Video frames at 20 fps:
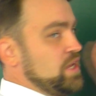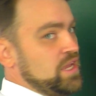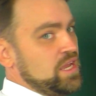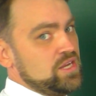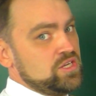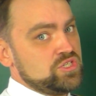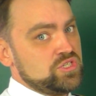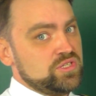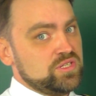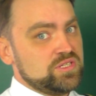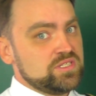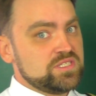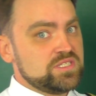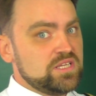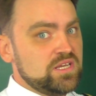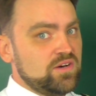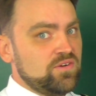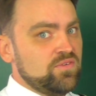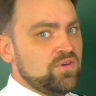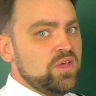engine
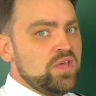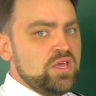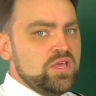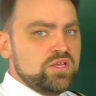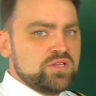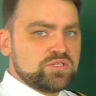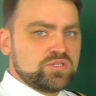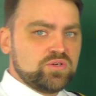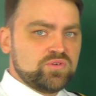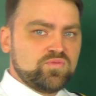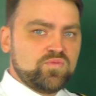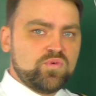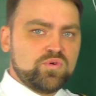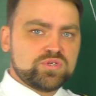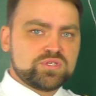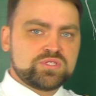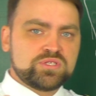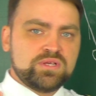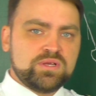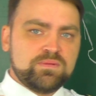itself. So it
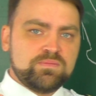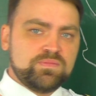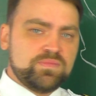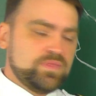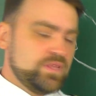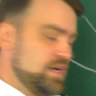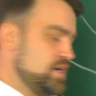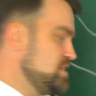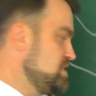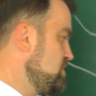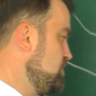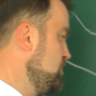was nice